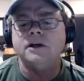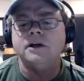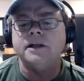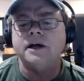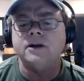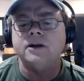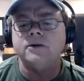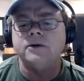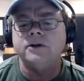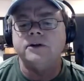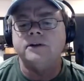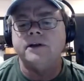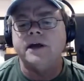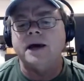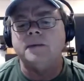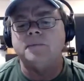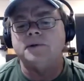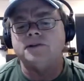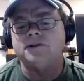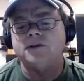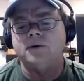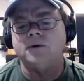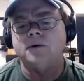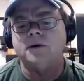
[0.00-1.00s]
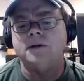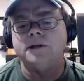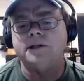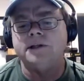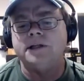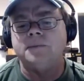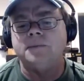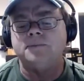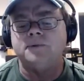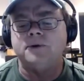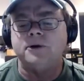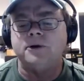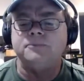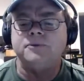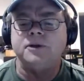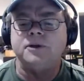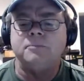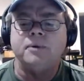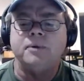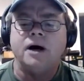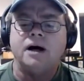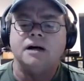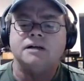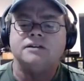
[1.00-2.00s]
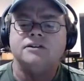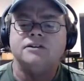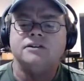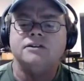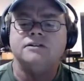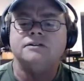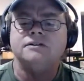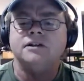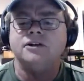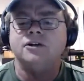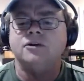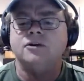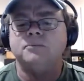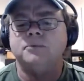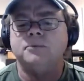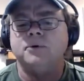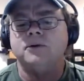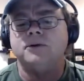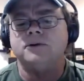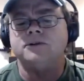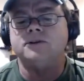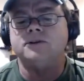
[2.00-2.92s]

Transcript: only that, but don't clean up their empty boxes. They don't pull their yeah,